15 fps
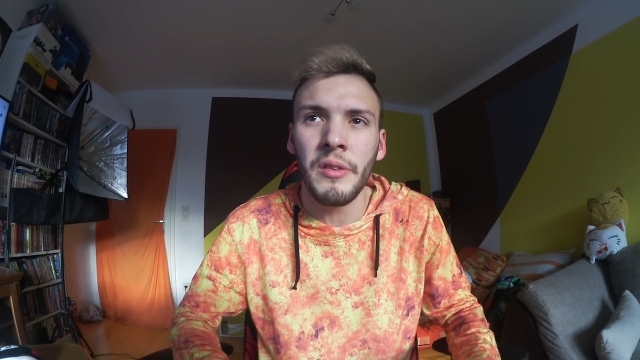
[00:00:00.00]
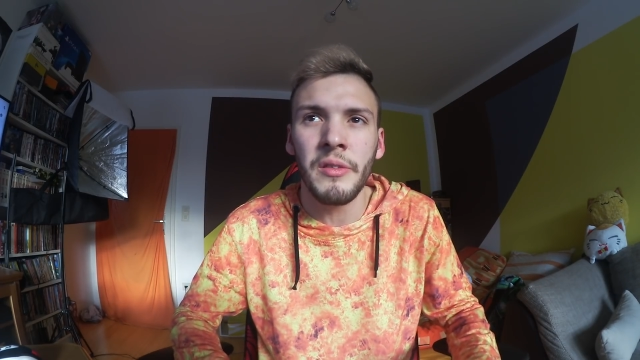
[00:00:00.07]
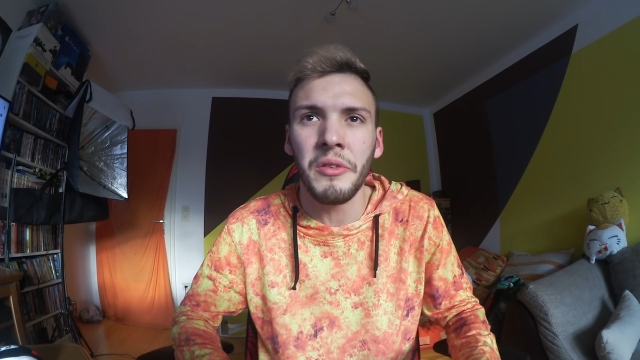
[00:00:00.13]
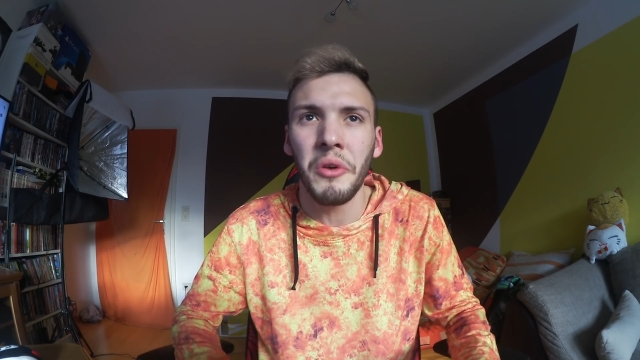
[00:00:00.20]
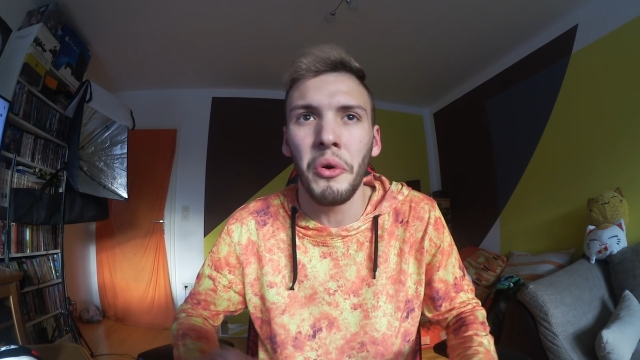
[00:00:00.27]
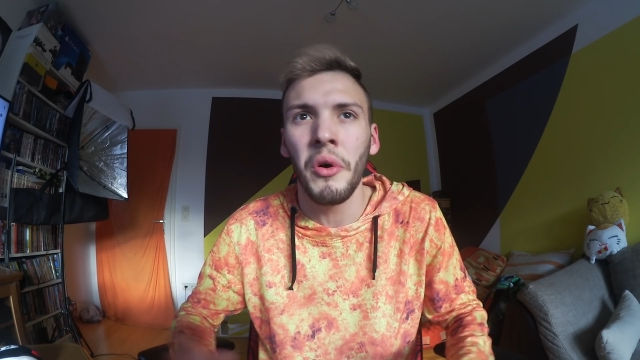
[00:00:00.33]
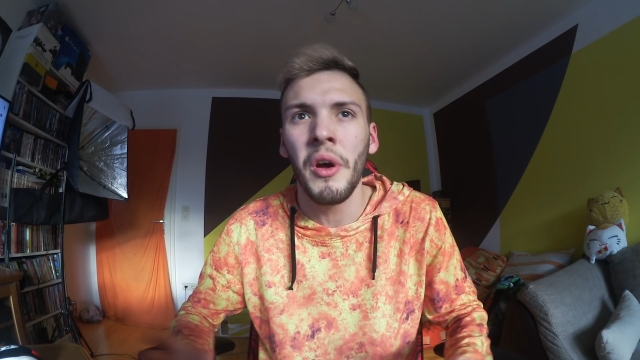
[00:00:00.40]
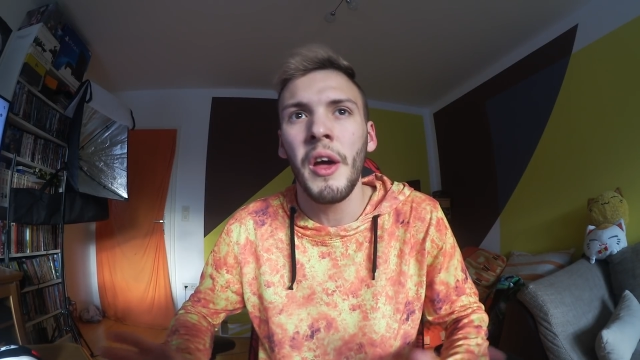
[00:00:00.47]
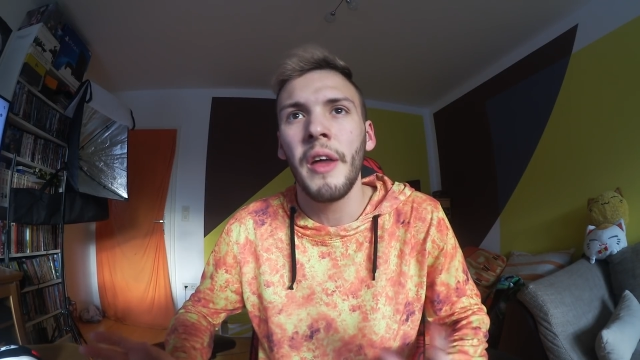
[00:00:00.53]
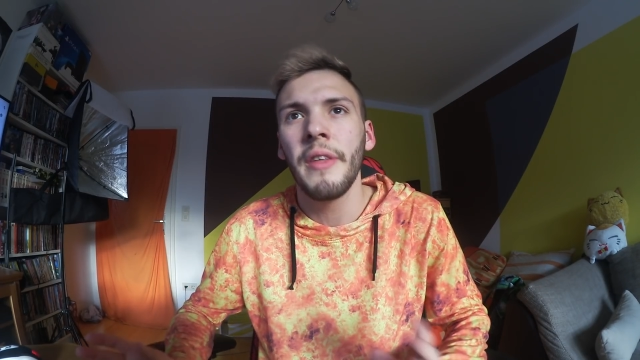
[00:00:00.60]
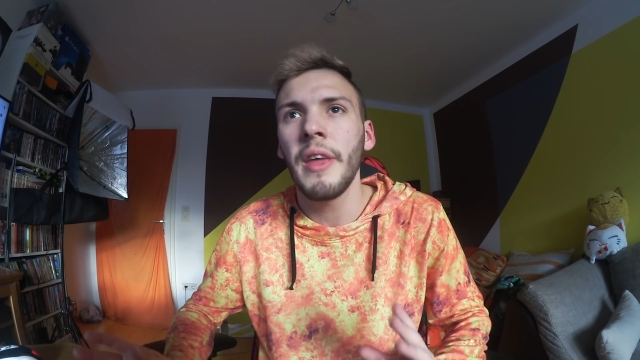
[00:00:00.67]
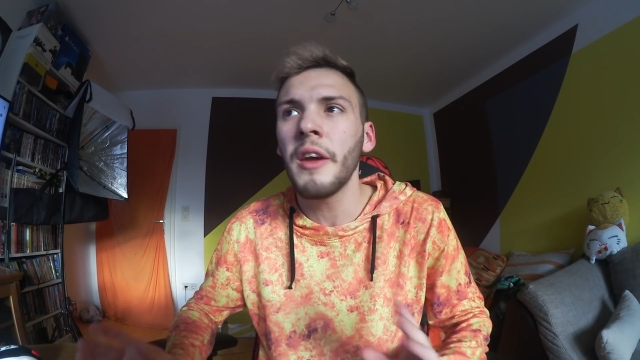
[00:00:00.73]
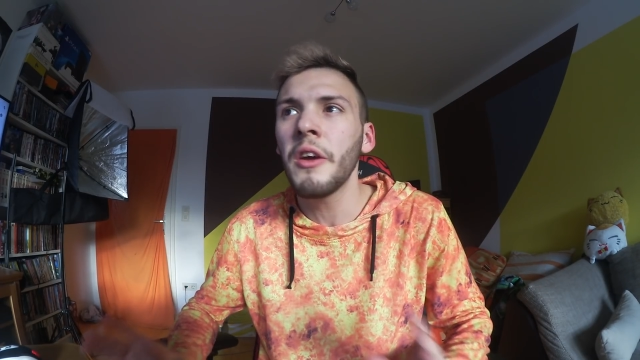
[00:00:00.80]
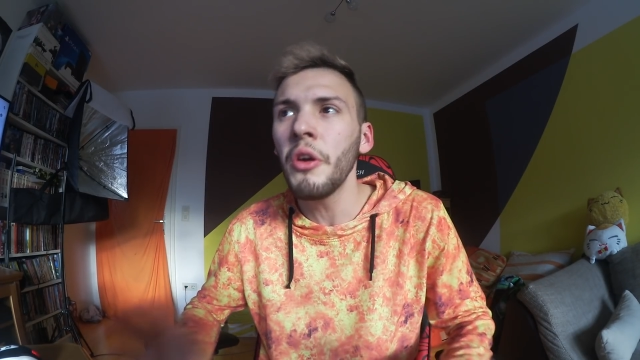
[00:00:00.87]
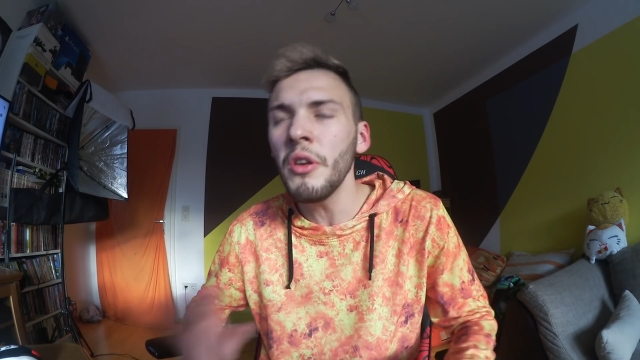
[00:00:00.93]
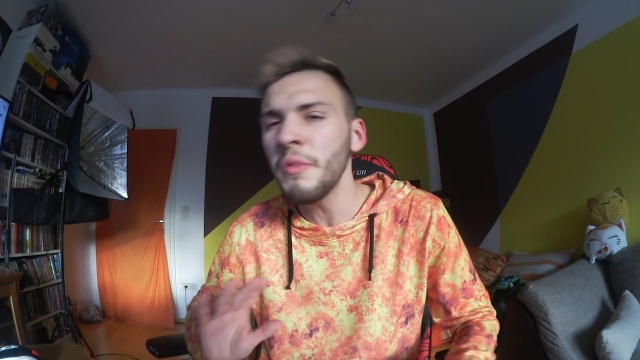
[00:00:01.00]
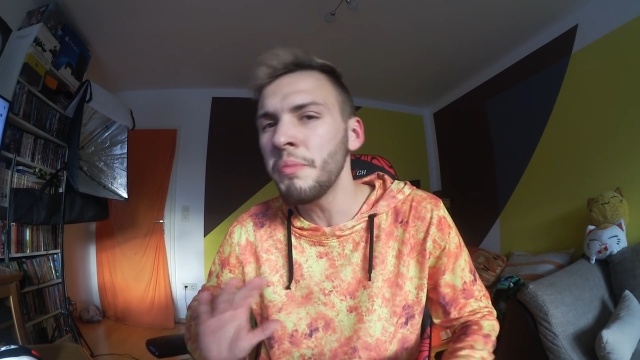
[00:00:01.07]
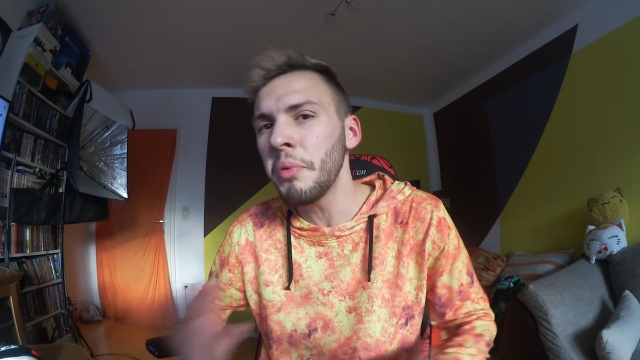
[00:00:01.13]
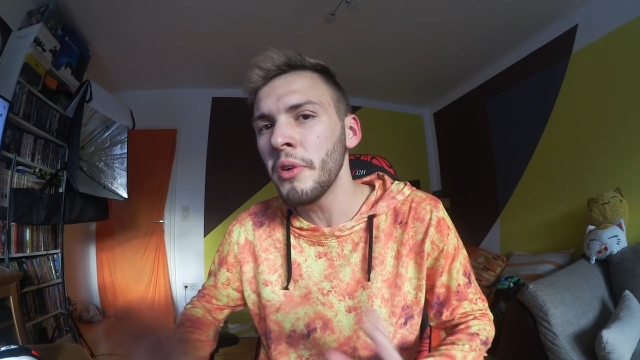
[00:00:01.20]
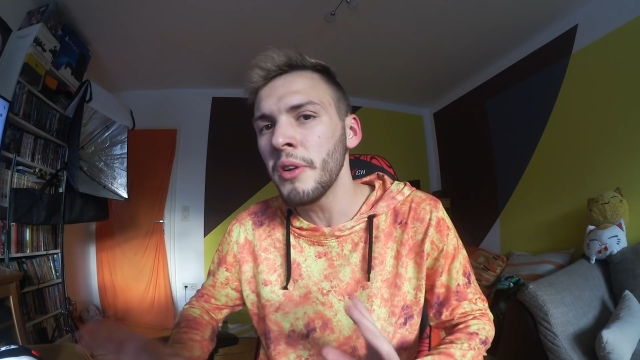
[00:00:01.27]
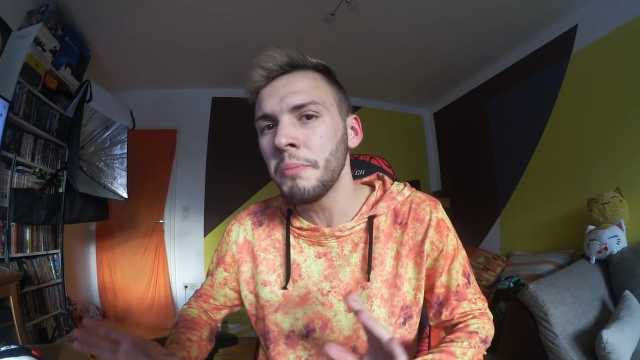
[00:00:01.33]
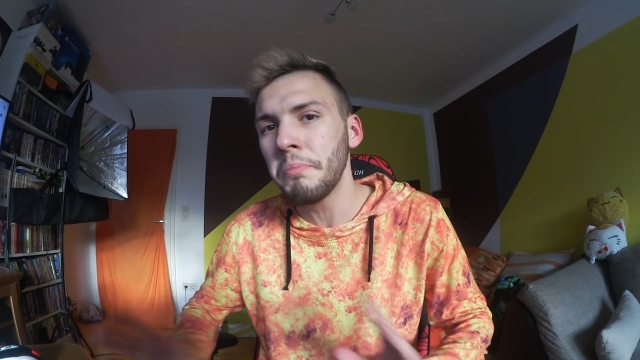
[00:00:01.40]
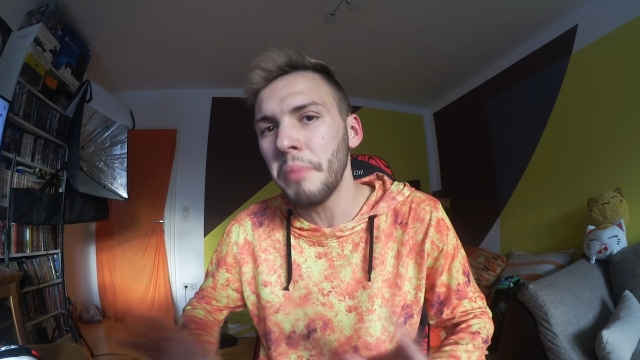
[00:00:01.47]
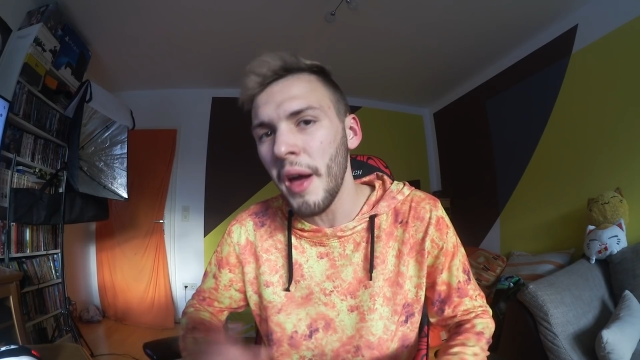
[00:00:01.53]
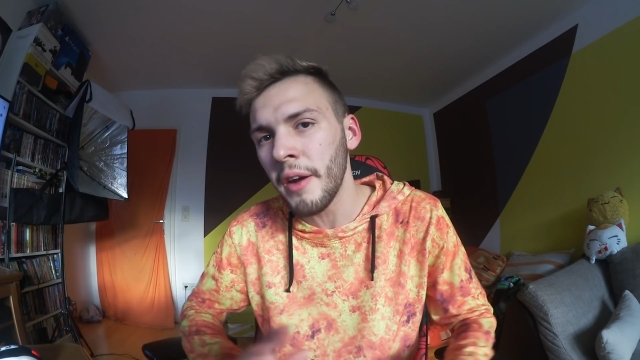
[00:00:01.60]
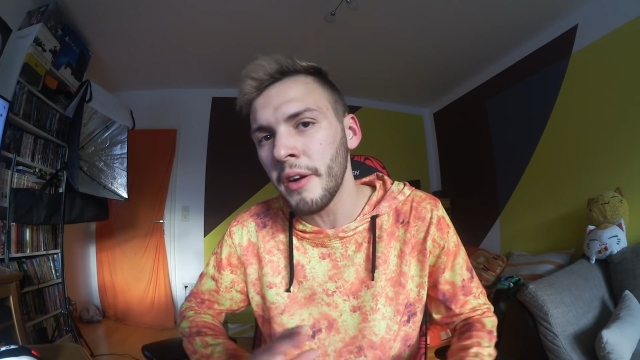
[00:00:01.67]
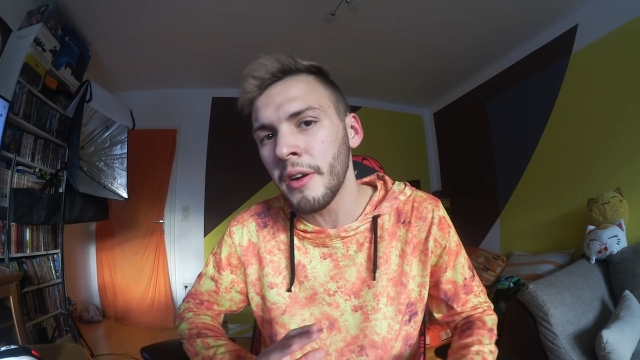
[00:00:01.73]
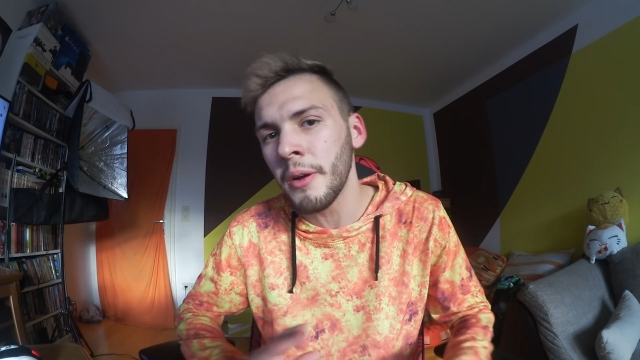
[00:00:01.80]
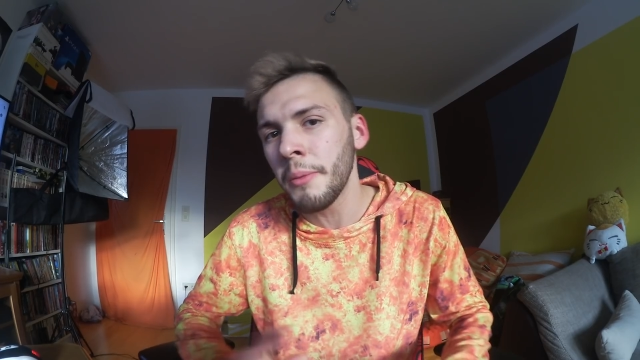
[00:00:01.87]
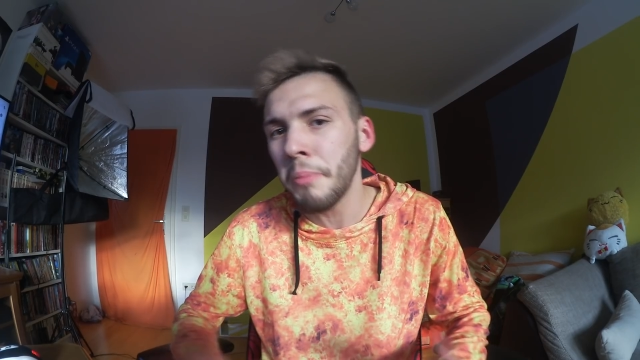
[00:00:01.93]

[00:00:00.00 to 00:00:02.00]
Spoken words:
so they could have put it better,